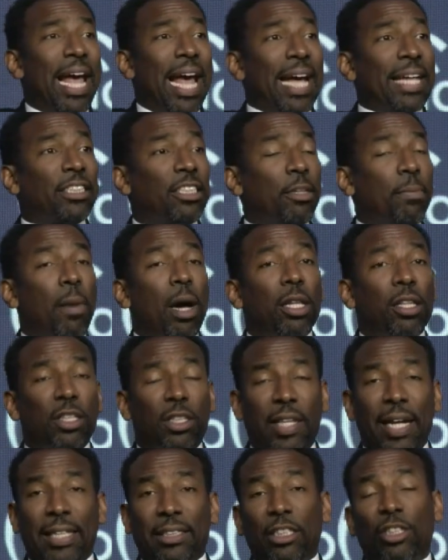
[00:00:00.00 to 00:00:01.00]
and some other
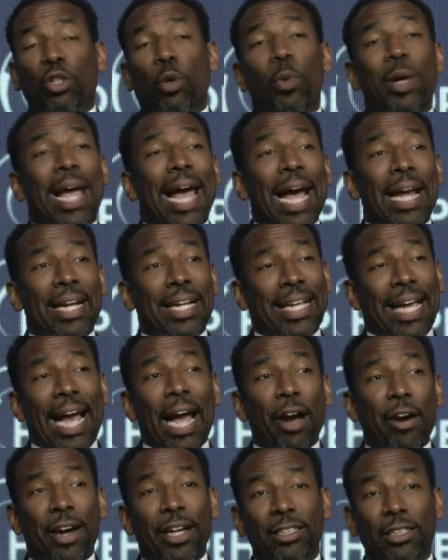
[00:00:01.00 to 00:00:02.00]
things. And so we had the
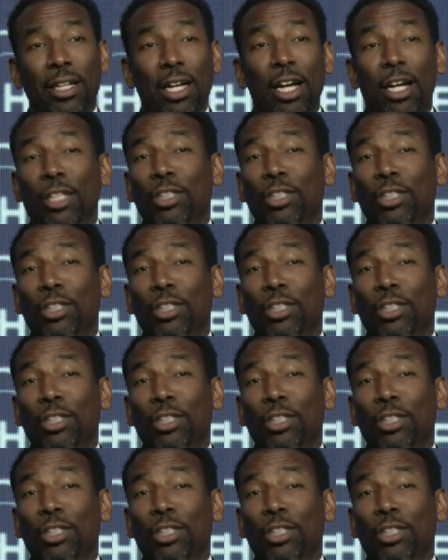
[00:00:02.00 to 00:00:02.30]
carrots.